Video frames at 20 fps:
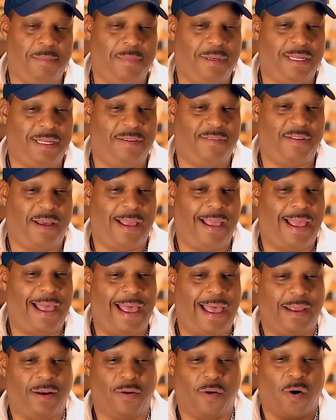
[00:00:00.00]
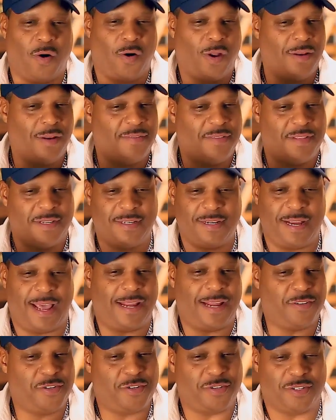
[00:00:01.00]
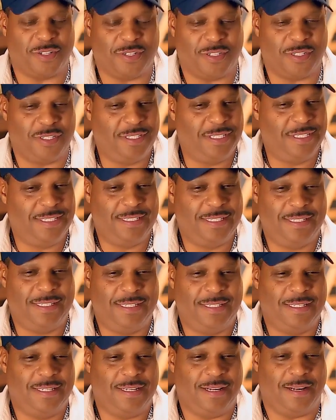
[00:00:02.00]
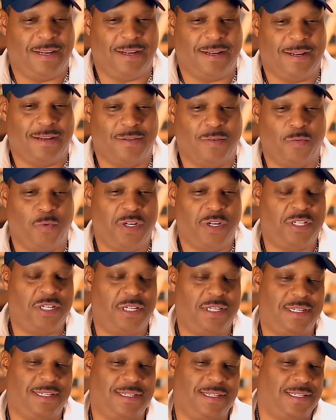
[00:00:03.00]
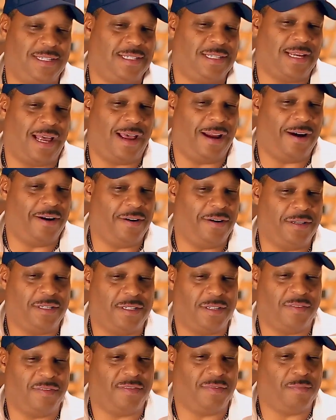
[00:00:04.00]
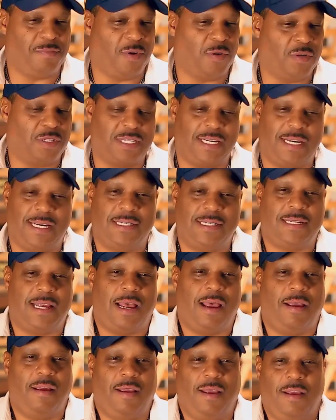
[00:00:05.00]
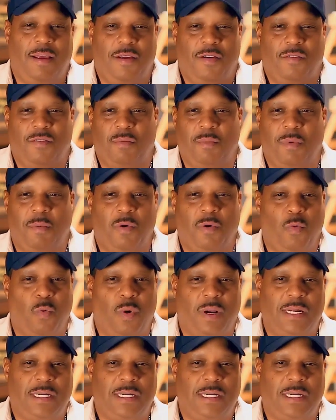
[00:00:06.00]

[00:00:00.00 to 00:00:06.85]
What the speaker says: I believe I had all of the natural wishes and desires of most kids. I remember